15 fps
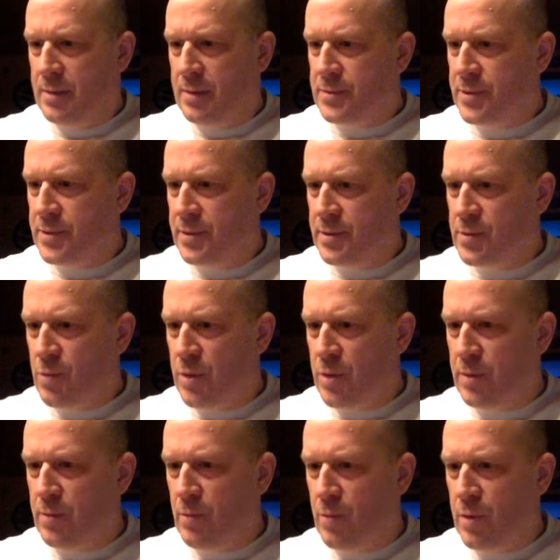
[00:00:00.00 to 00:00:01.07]
So there's
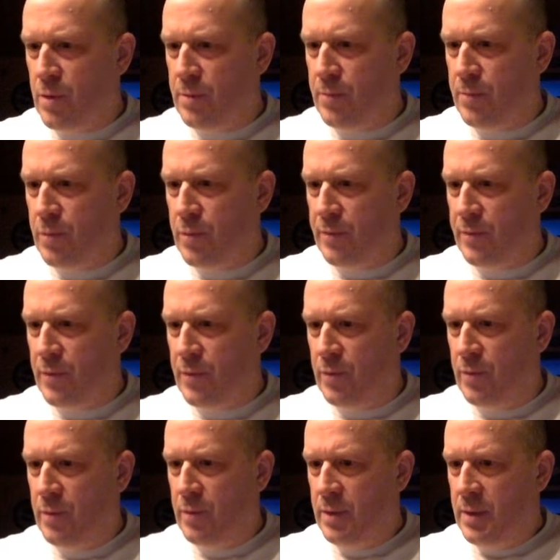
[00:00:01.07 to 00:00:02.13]
one point of
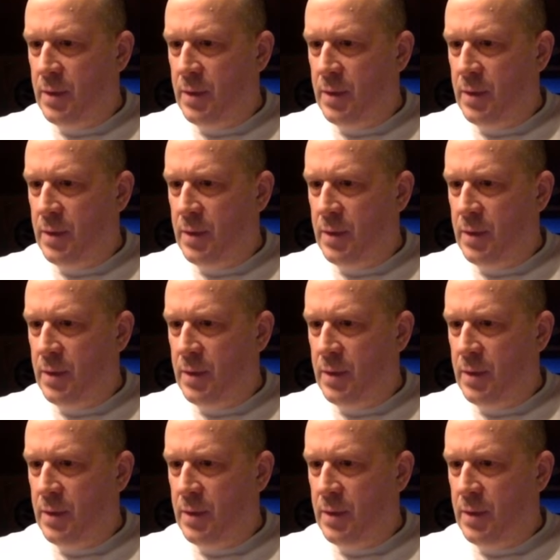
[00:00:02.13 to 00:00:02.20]
view.